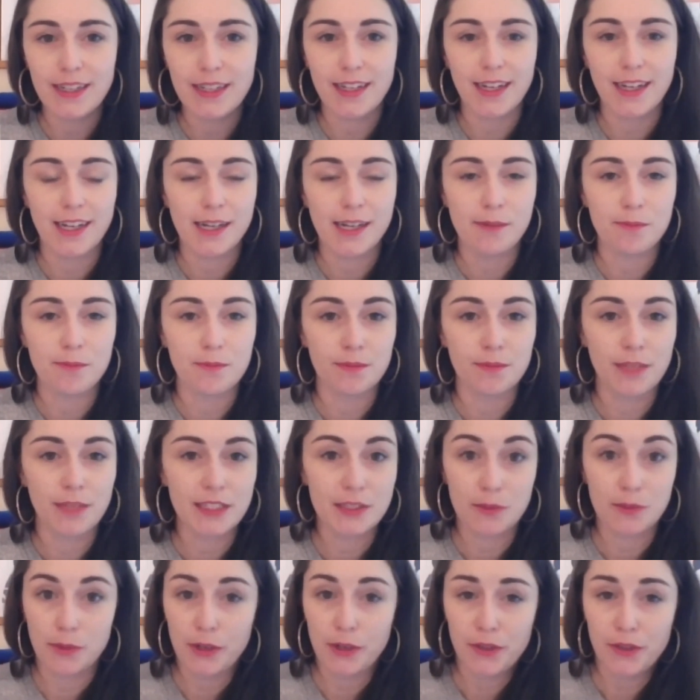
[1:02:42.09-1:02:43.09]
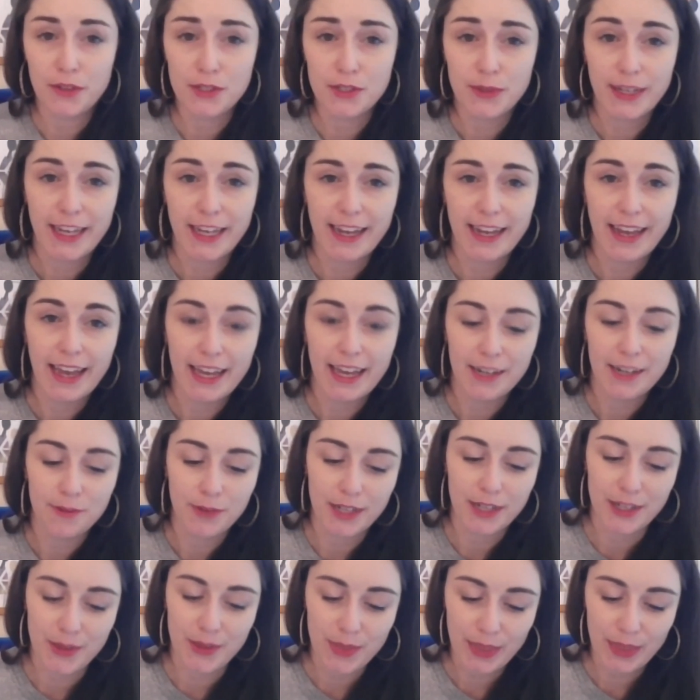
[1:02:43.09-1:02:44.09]
Um, is it worth doing again?
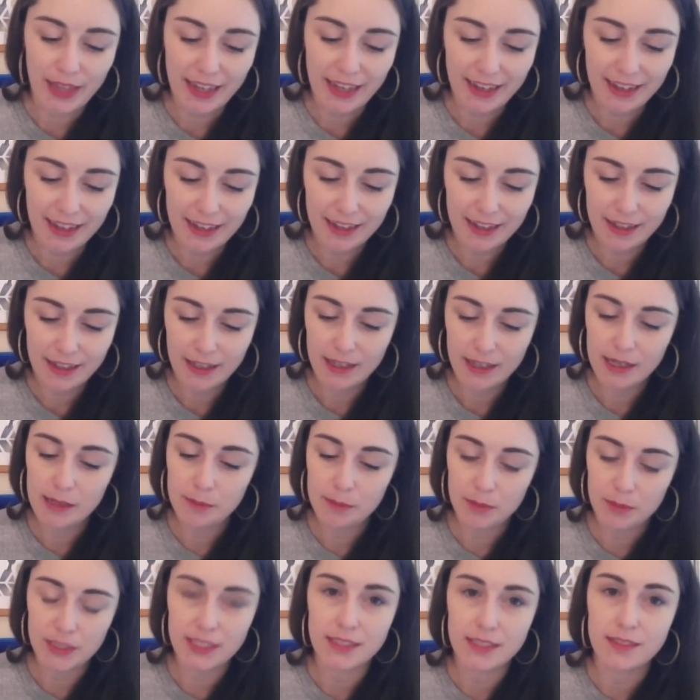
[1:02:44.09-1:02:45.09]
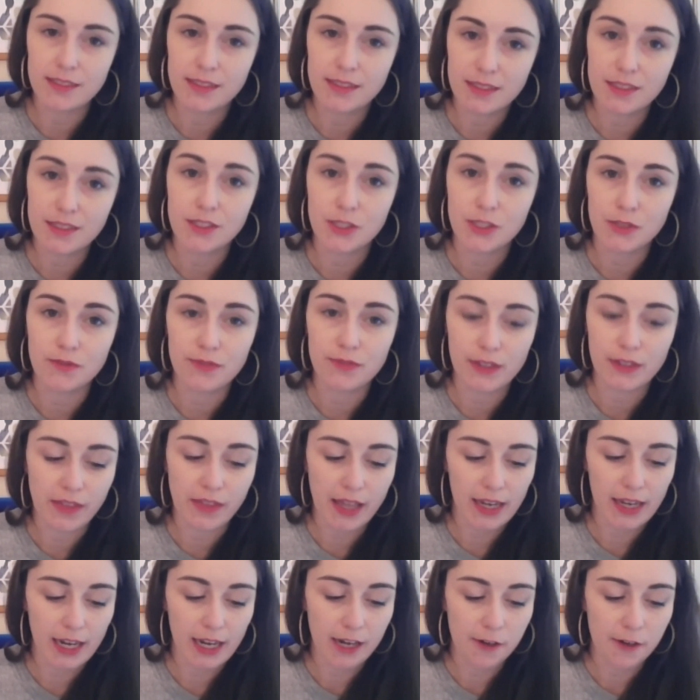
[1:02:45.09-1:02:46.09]
What do you think? Please do fill
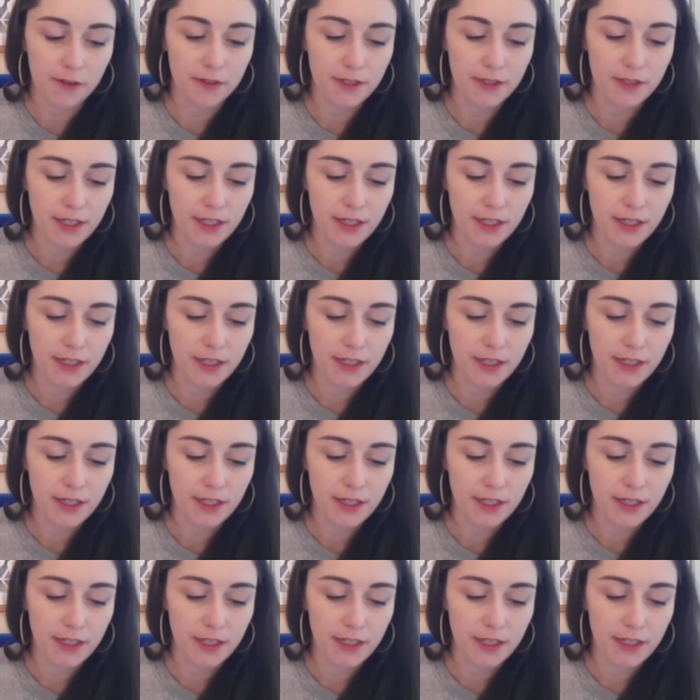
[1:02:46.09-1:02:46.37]
that out.